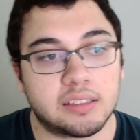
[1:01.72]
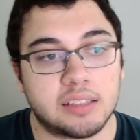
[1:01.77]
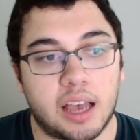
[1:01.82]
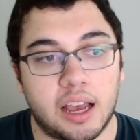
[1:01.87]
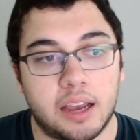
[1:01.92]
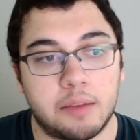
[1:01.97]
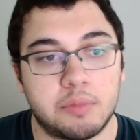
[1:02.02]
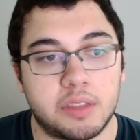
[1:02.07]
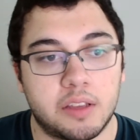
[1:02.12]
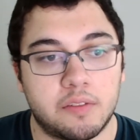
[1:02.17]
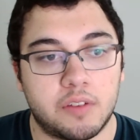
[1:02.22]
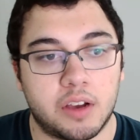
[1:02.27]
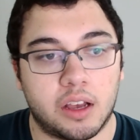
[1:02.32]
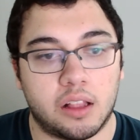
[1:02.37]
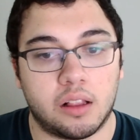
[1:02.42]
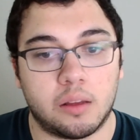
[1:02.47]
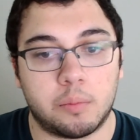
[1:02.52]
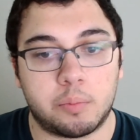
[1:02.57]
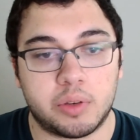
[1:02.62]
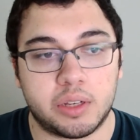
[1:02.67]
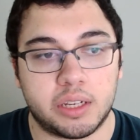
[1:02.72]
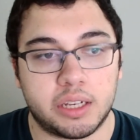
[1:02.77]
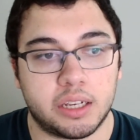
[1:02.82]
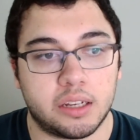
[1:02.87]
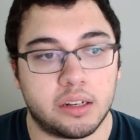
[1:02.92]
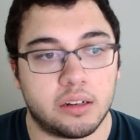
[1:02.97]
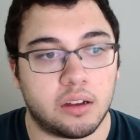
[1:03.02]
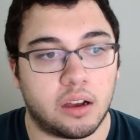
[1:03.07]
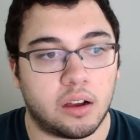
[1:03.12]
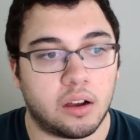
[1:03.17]
I'm
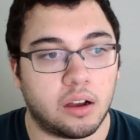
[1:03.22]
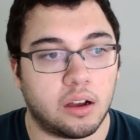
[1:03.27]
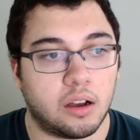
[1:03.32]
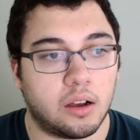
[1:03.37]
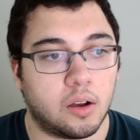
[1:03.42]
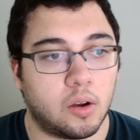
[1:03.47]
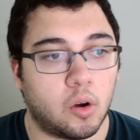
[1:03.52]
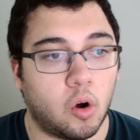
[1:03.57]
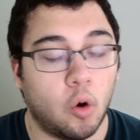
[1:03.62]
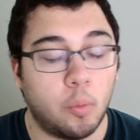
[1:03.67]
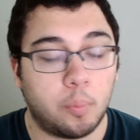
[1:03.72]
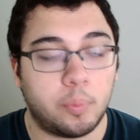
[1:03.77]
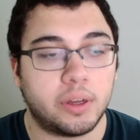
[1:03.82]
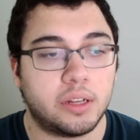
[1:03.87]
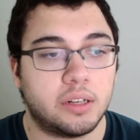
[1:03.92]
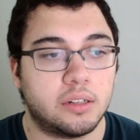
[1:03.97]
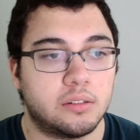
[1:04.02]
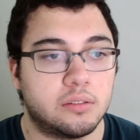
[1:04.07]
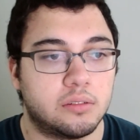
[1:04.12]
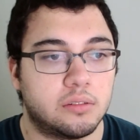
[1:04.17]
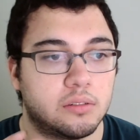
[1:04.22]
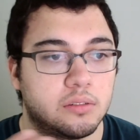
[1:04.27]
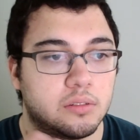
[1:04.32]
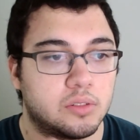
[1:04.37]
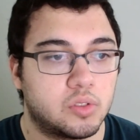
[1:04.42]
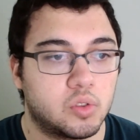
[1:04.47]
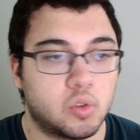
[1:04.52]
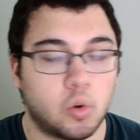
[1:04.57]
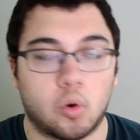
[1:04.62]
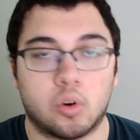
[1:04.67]
developing open
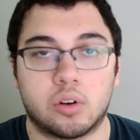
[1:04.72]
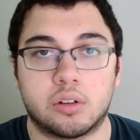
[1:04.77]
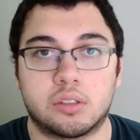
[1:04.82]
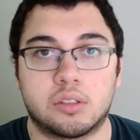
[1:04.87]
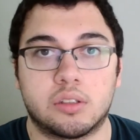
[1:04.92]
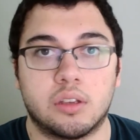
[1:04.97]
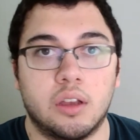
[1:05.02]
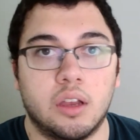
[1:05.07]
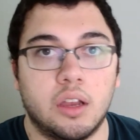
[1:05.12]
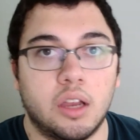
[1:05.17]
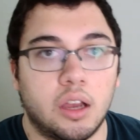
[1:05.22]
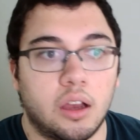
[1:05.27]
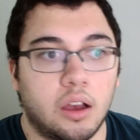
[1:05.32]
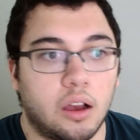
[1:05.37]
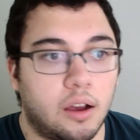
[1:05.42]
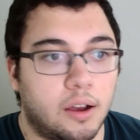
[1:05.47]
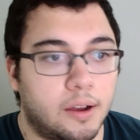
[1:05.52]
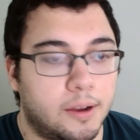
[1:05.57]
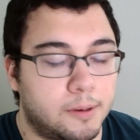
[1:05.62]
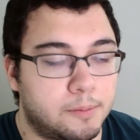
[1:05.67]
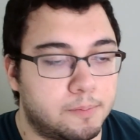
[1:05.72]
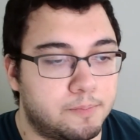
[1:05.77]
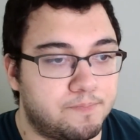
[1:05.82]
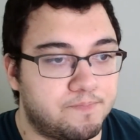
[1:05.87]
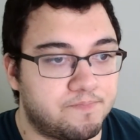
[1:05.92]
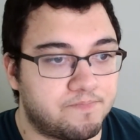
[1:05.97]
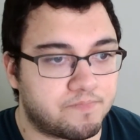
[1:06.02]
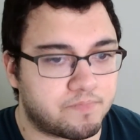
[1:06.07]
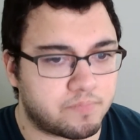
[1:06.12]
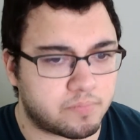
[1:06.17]
source code
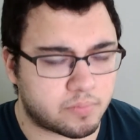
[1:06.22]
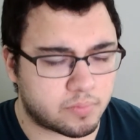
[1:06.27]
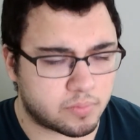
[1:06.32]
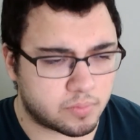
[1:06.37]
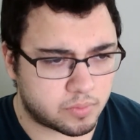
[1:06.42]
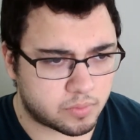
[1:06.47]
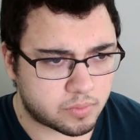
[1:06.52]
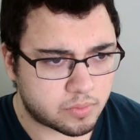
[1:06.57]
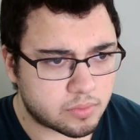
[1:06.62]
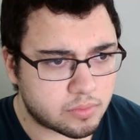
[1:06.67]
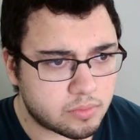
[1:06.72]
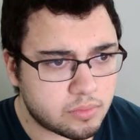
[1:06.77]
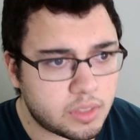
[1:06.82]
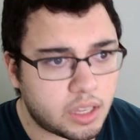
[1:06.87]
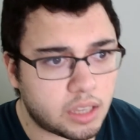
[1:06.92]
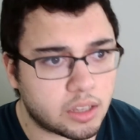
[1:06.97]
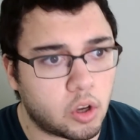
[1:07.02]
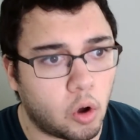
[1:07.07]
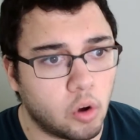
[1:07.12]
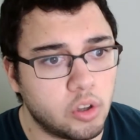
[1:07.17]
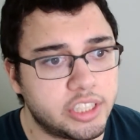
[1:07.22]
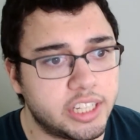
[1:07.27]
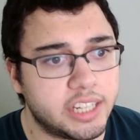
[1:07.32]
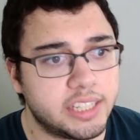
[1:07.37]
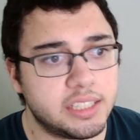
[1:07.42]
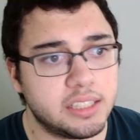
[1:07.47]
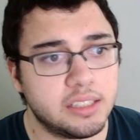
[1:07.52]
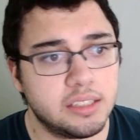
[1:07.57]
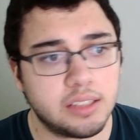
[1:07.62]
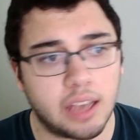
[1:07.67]

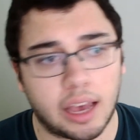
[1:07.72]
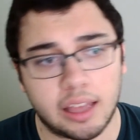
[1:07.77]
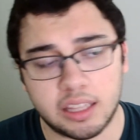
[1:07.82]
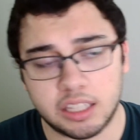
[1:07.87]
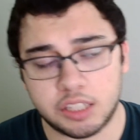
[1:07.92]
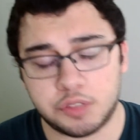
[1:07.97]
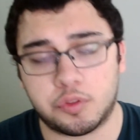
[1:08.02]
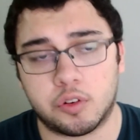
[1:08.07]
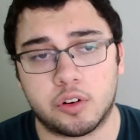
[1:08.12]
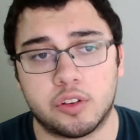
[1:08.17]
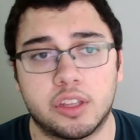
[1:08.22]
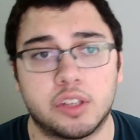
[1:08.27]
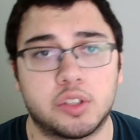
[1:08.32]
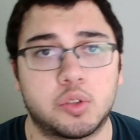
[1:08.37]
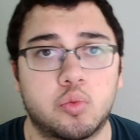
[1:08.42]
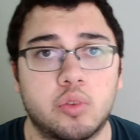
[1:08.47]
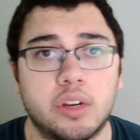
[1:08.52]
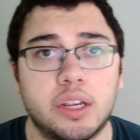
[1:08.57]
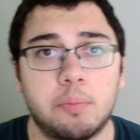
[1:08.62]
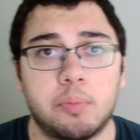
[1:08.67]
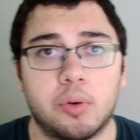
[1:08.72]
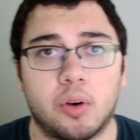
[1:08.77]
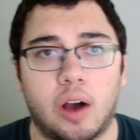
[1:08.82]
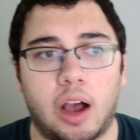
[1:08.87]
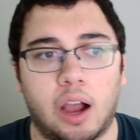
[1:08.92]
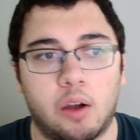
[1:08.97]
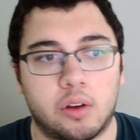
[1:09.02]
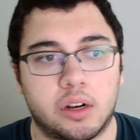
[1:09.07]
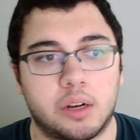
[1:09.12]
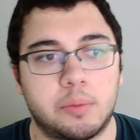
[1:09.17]
changes, at least for this repo, I
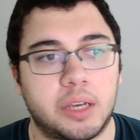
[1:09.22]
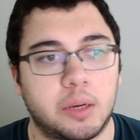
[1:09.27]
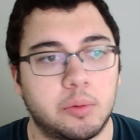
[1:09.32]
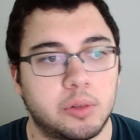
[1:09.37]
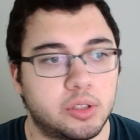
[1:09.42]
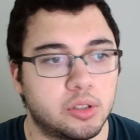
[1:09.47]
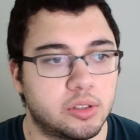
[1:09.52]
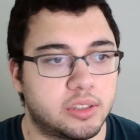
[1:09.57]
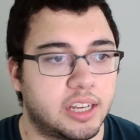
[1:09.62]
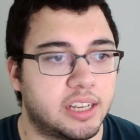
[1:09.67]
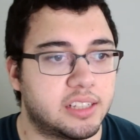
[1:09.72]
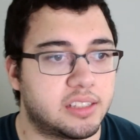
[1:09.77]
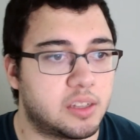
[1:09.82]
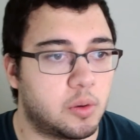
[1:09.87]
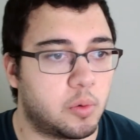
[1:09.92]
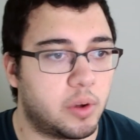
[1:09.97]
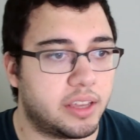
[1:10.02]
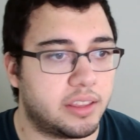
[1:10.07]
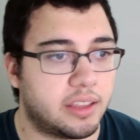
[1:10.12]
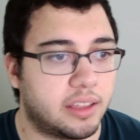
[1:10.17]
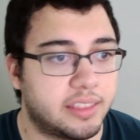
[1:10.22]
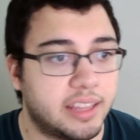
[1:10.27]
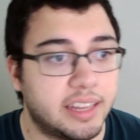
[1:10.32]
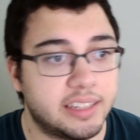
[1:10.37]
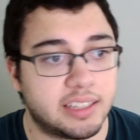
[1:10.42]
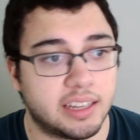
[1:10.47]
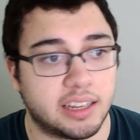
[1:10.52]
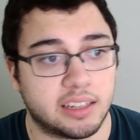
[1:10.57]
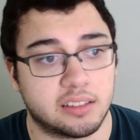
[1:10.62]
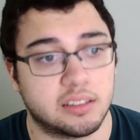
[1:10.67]
want to be able to test the way that they
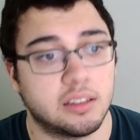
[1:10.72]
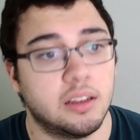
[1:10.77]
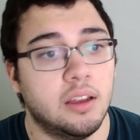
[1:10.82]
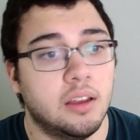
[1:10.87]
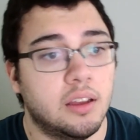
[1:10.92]
test.